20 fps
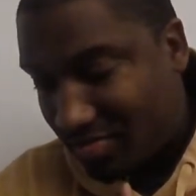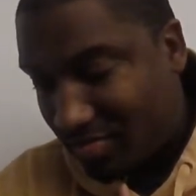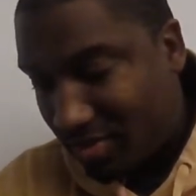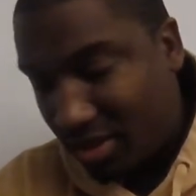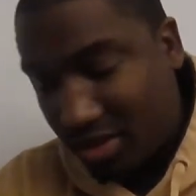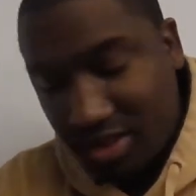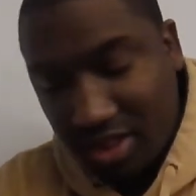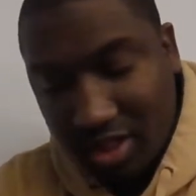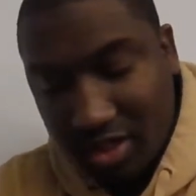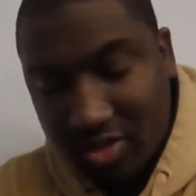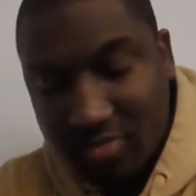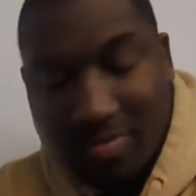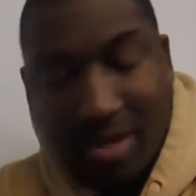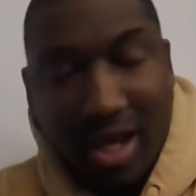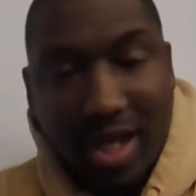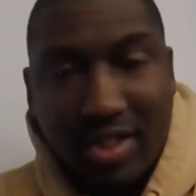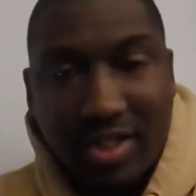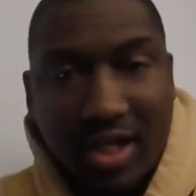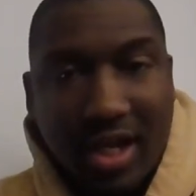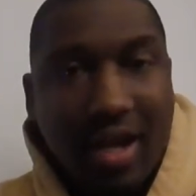bucktails
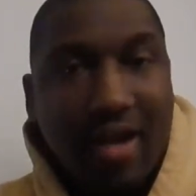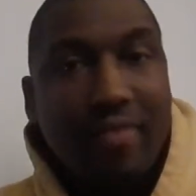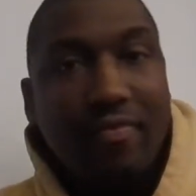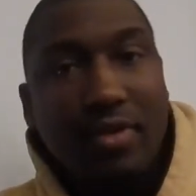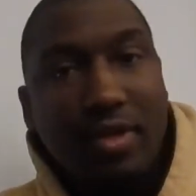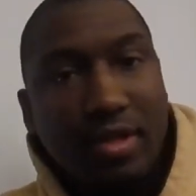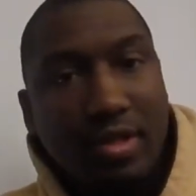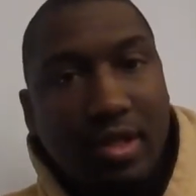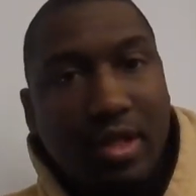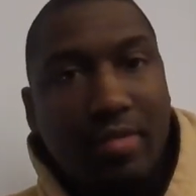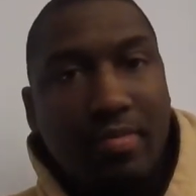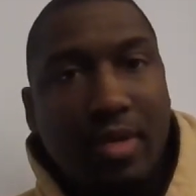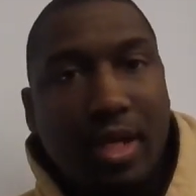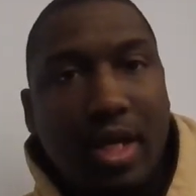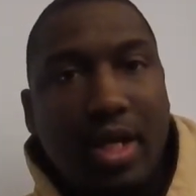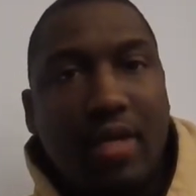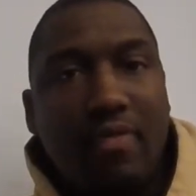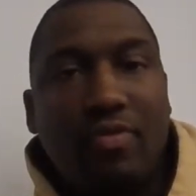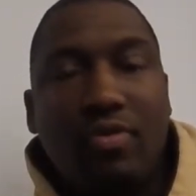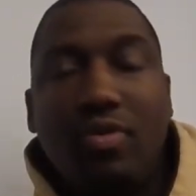match everything,
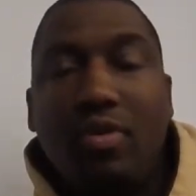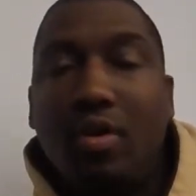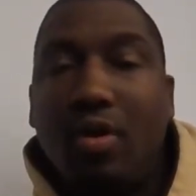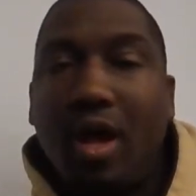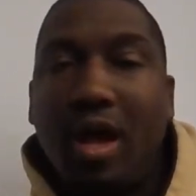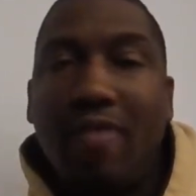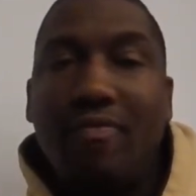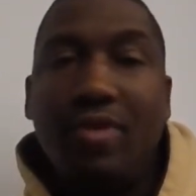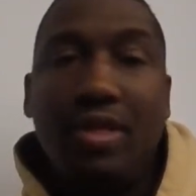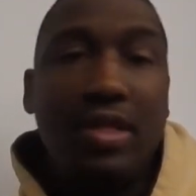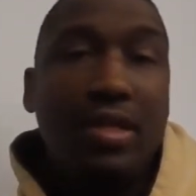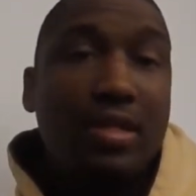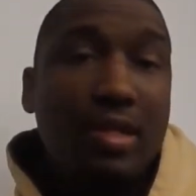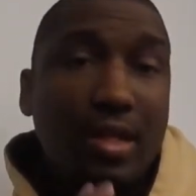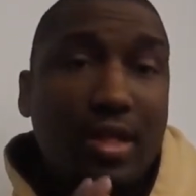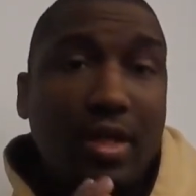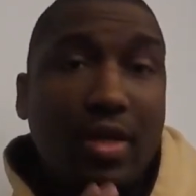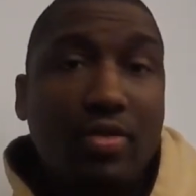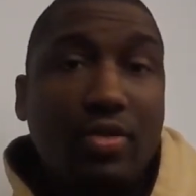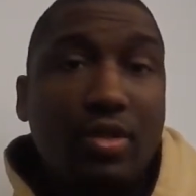man. If you don't have
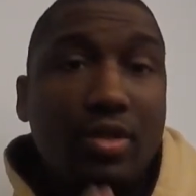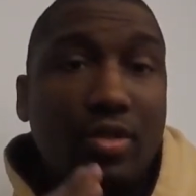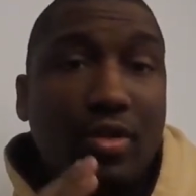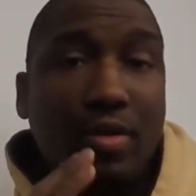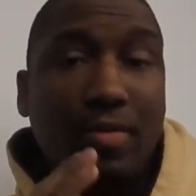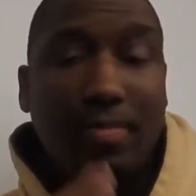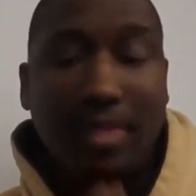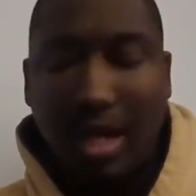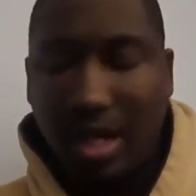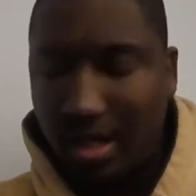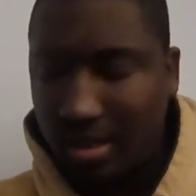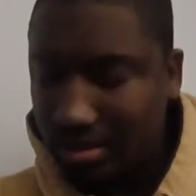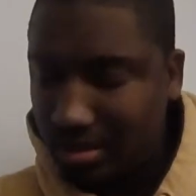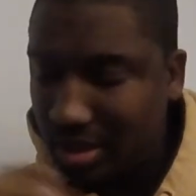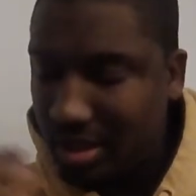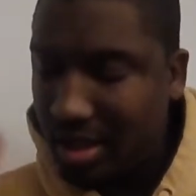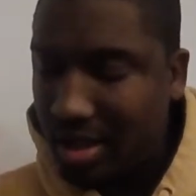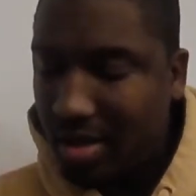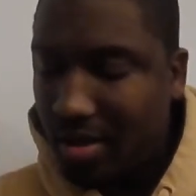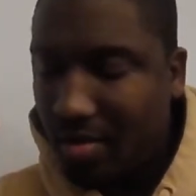anything else in your box,
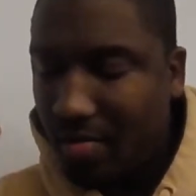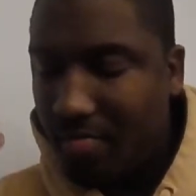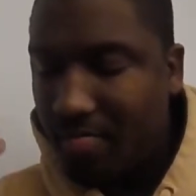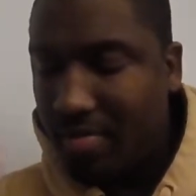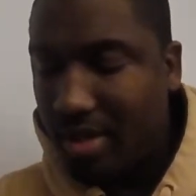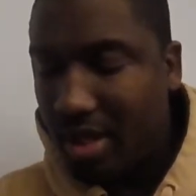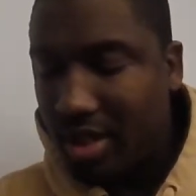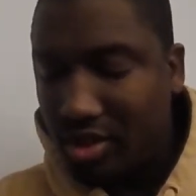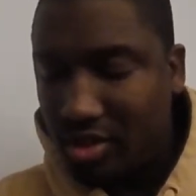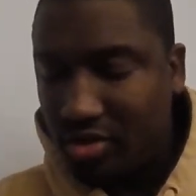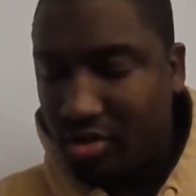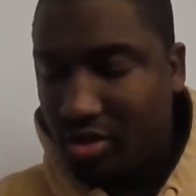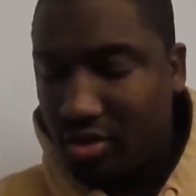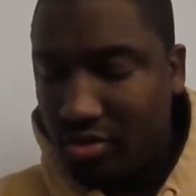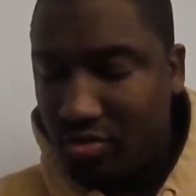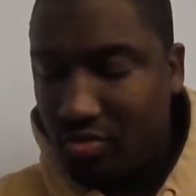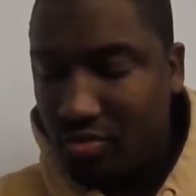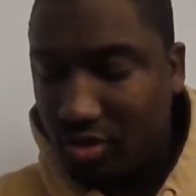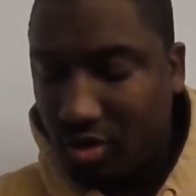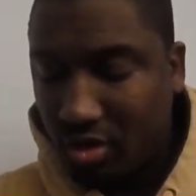make sure
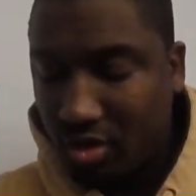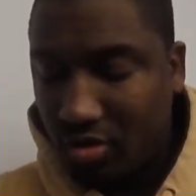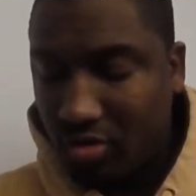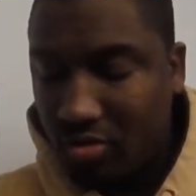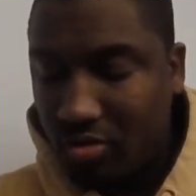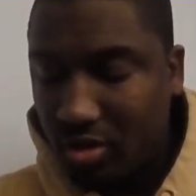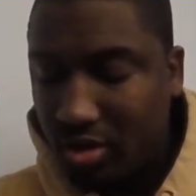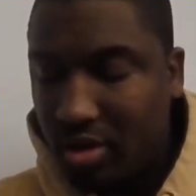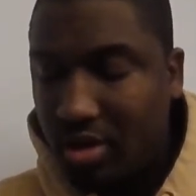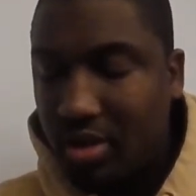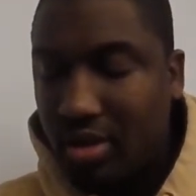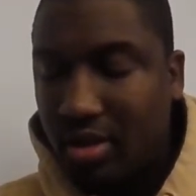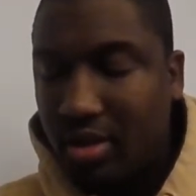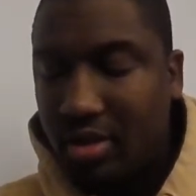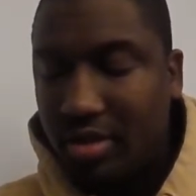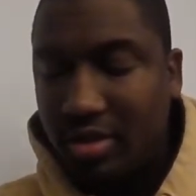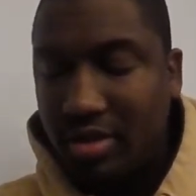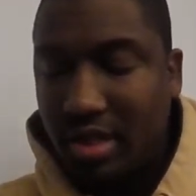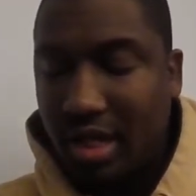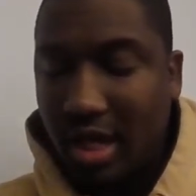you go
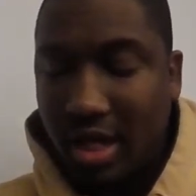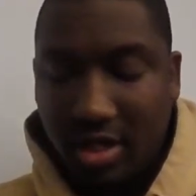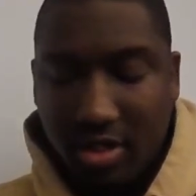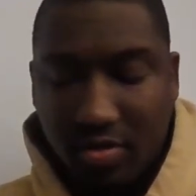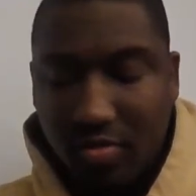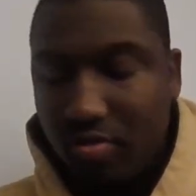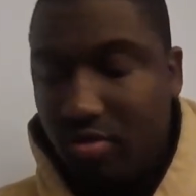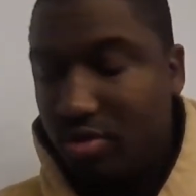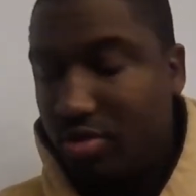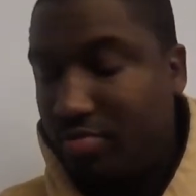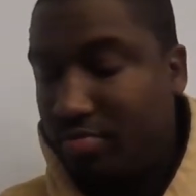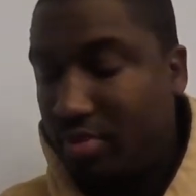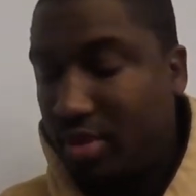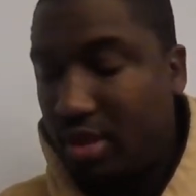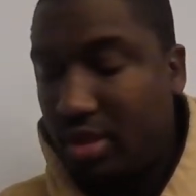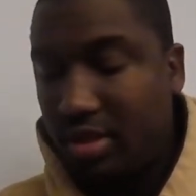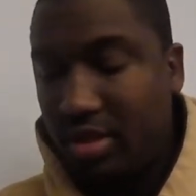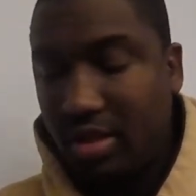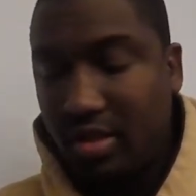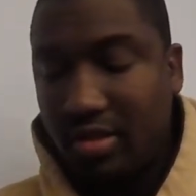tie you on some
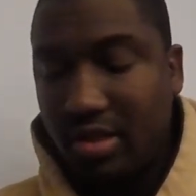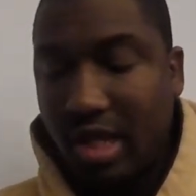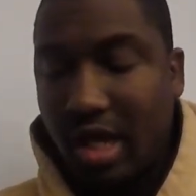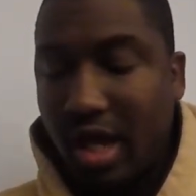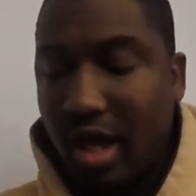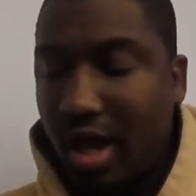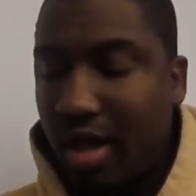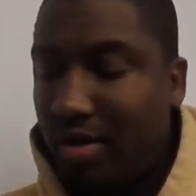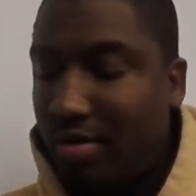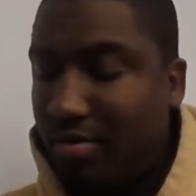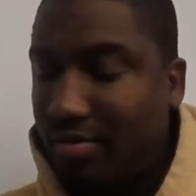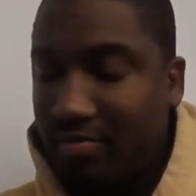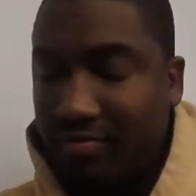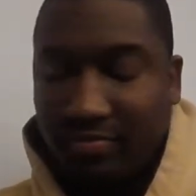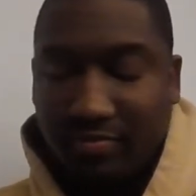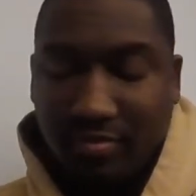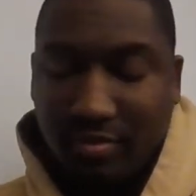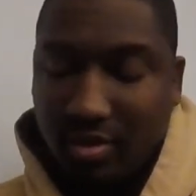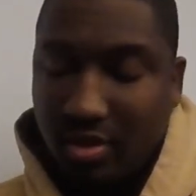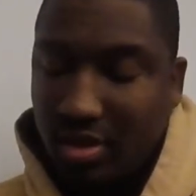bucktails.
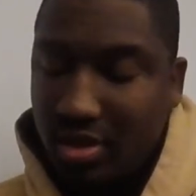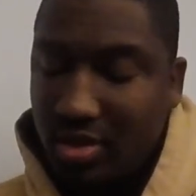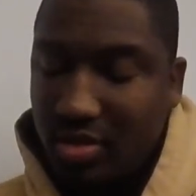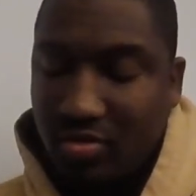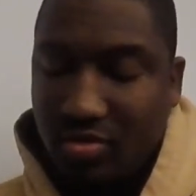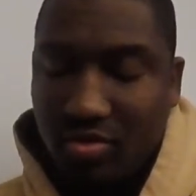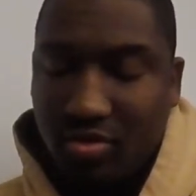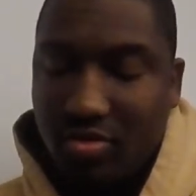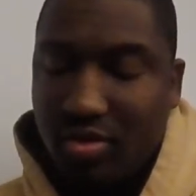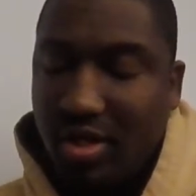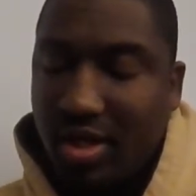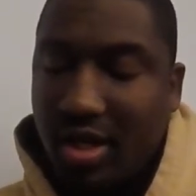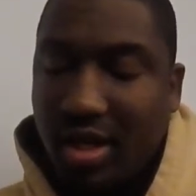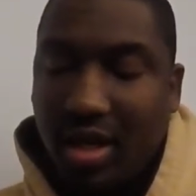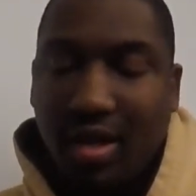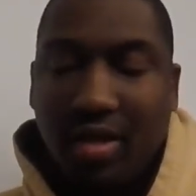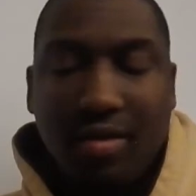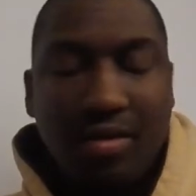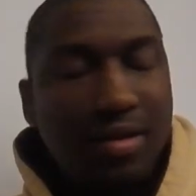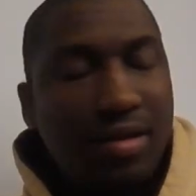You
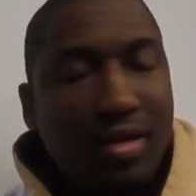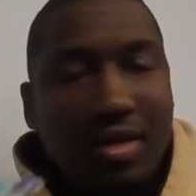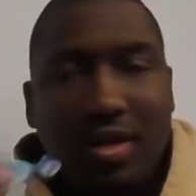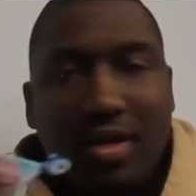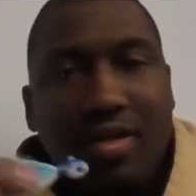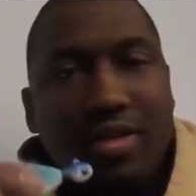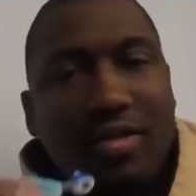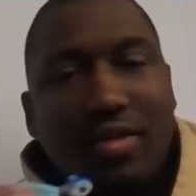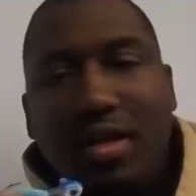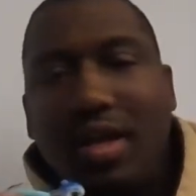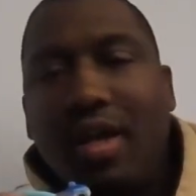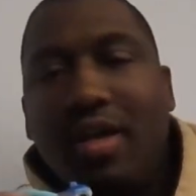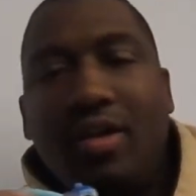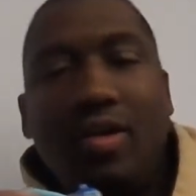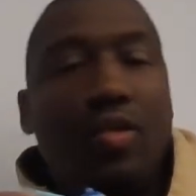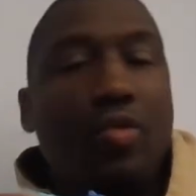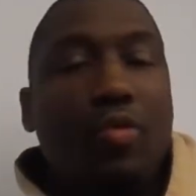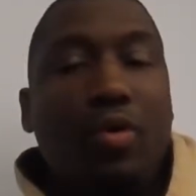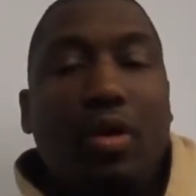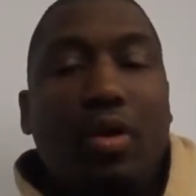can't
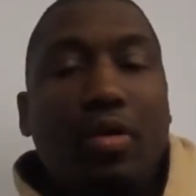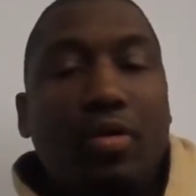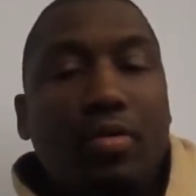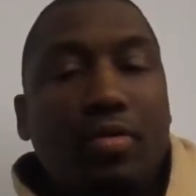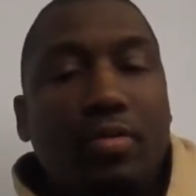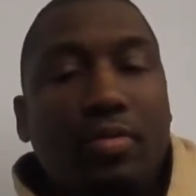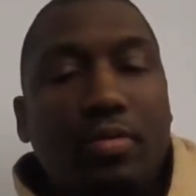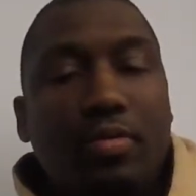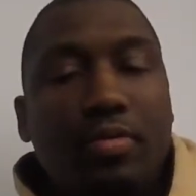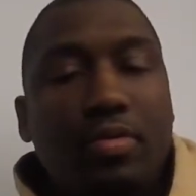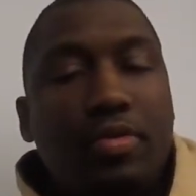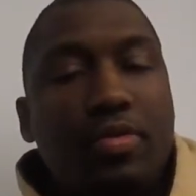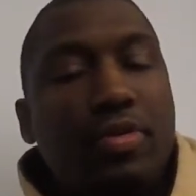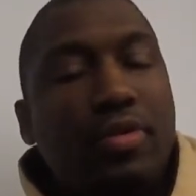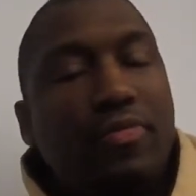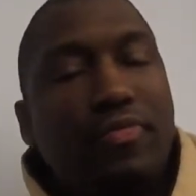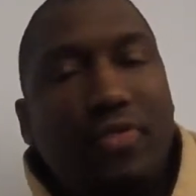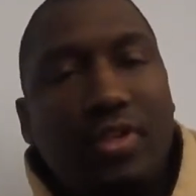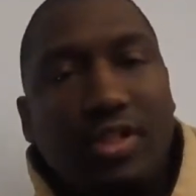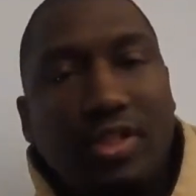go wrong. You
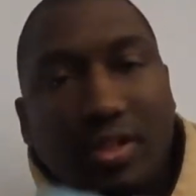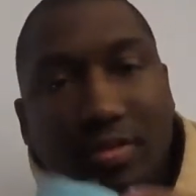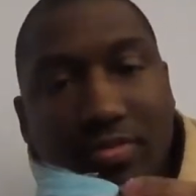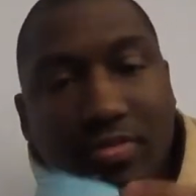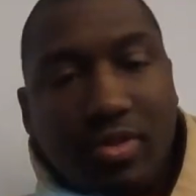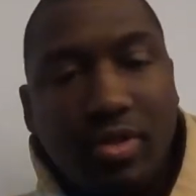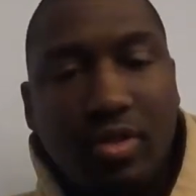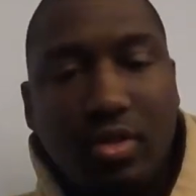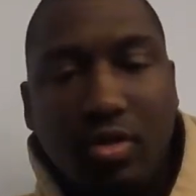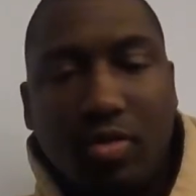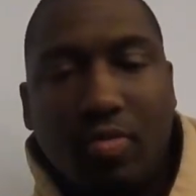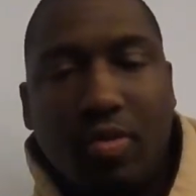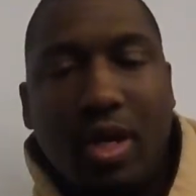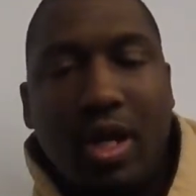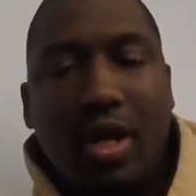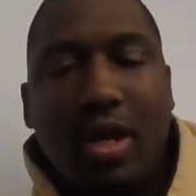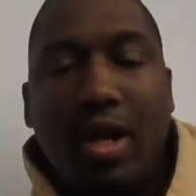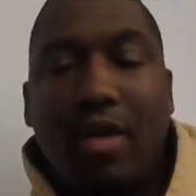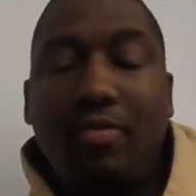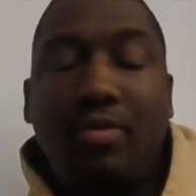can fish them year
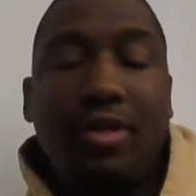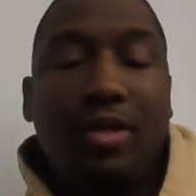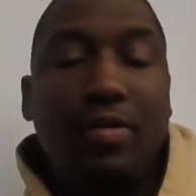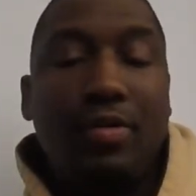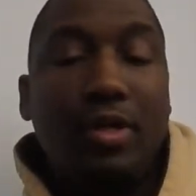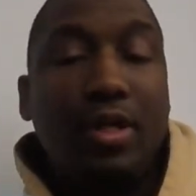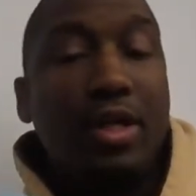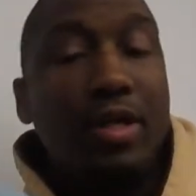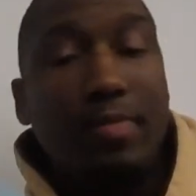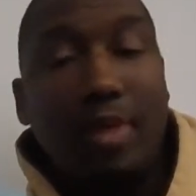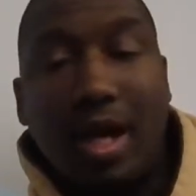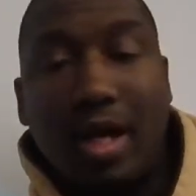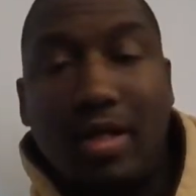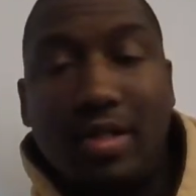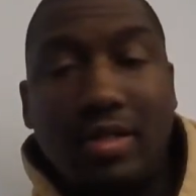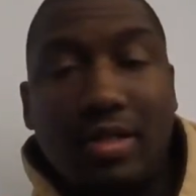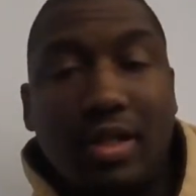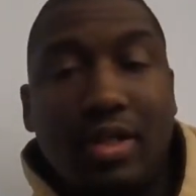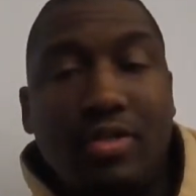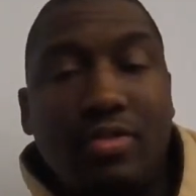round. I don't care what
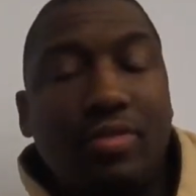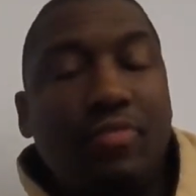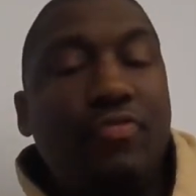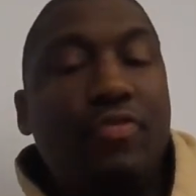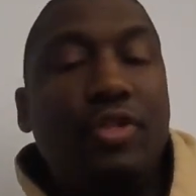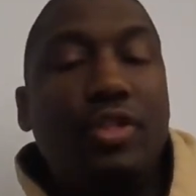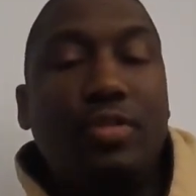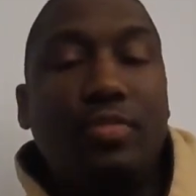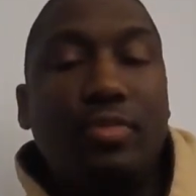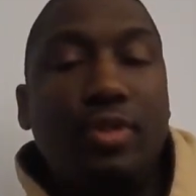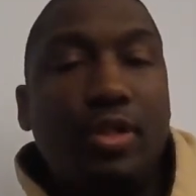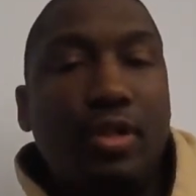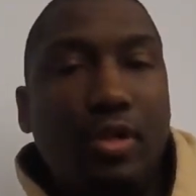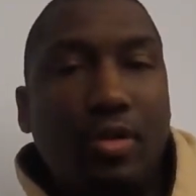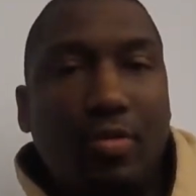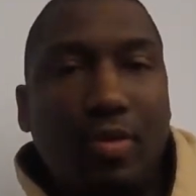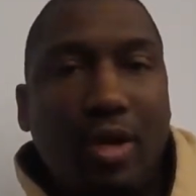anybody says, you can fish them year